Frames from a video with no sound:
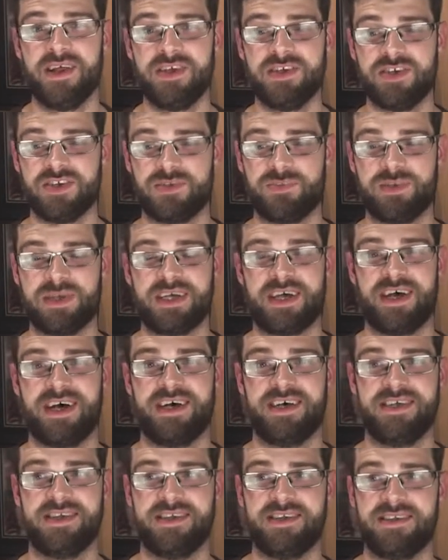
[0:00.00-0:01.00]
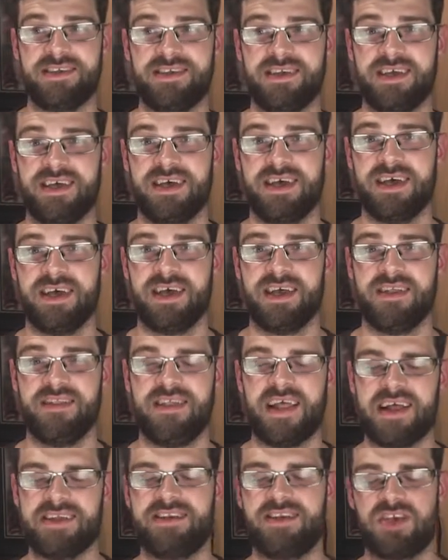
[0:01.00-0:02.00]
just because
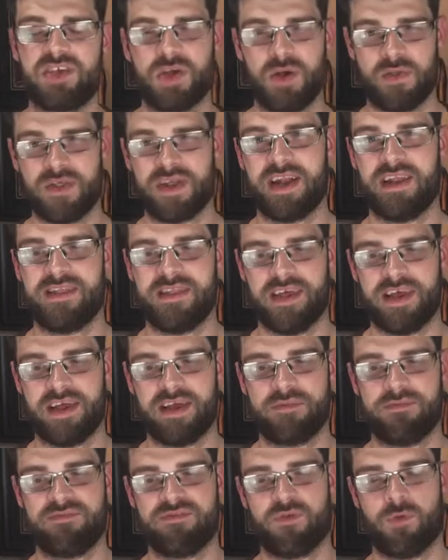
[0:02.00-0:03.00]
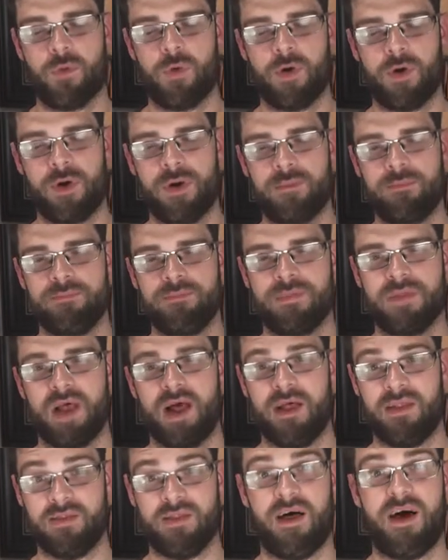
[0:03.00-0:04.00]
that's a show that I think for
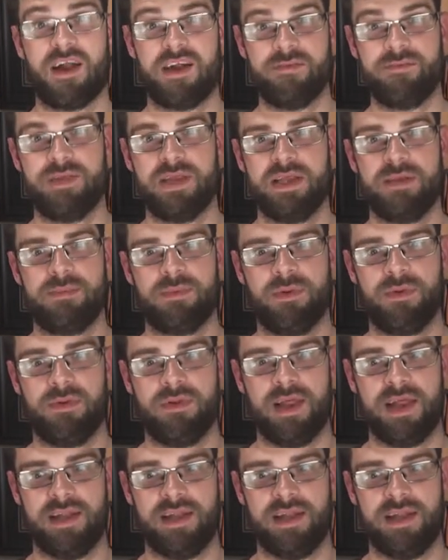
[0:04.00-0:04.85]
a lot of people,